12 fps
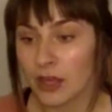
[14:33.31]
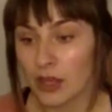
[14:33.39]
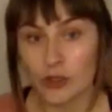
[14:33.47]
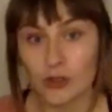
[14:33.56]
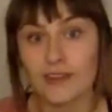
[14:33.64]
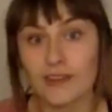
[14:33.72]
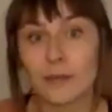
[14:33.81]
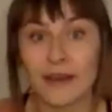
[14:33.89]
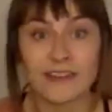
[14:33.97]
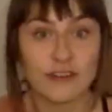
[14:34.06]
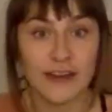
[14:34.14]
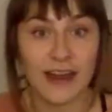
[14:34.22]
you can
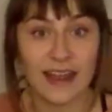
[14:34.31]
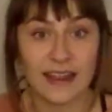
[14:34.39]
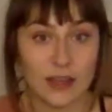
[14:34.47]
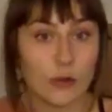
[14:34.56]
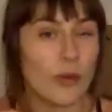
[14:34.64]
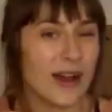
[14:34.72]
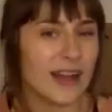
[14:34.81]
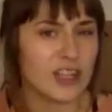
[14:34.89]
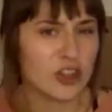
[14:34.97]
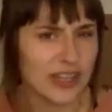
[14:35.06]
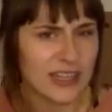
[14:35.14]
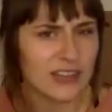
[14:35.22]
specify like what
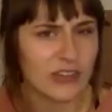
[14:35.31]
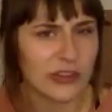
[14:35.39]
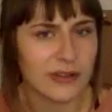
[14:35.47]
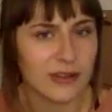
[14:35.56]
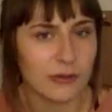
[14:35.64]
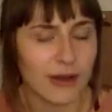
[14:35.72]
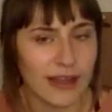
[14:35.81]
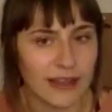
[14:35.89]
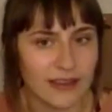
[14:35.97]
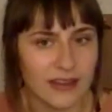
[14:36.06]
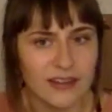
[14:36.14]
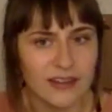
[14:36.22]
ingredients you really want in
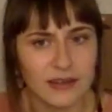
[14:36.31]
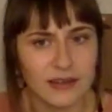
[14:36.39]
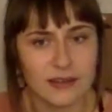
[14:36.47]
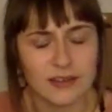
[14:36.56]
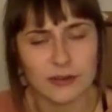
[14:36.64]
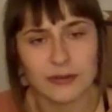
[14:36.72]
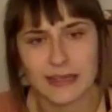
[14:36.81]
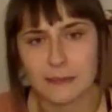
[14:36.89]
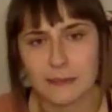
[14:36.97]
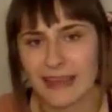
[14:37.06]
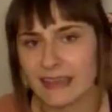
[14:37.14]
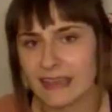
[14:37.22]
there to really
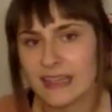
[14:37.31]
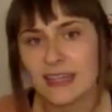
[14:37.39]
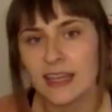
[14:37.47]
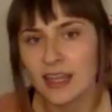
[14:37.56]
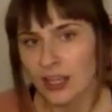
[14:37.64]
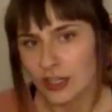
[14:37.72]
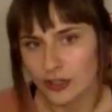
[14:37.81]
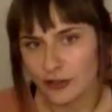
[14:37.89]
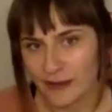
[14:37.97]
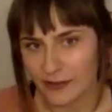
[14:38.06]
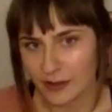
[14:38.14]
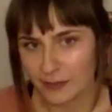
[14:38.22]
make it your
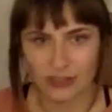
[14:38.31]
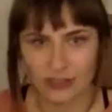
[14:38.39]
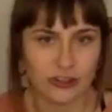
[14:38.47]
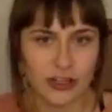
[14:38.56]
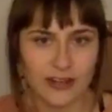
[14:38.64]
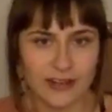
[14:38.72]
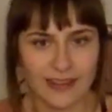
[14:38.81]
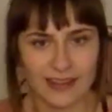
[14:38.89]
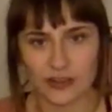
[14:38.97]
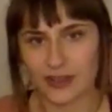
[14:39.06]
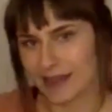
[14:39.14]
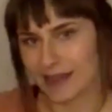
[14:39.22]
favorite mixture, and then
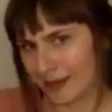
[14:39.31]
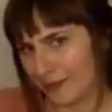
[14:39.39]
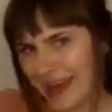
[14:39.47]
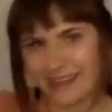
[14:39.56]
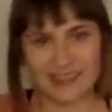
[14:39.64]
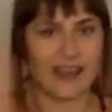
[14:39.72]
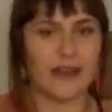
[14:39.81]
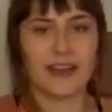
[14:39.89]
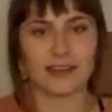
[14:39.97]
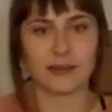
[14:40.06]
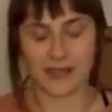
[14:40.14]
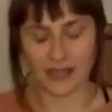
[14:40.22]
you can like pass that
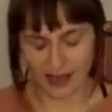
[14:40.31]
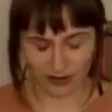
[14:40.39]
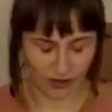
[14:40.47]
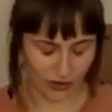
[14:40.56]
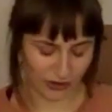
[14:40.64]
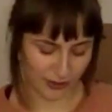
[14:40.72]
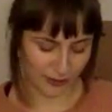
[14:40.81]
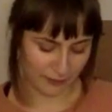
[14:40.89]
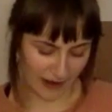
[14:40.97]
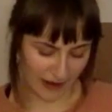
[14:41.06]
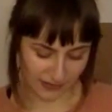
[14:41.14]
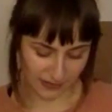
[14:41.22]
recipe on to all your
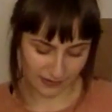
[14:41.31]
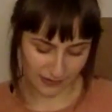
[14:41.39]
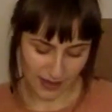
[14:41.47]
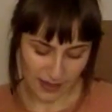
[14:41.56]
friends.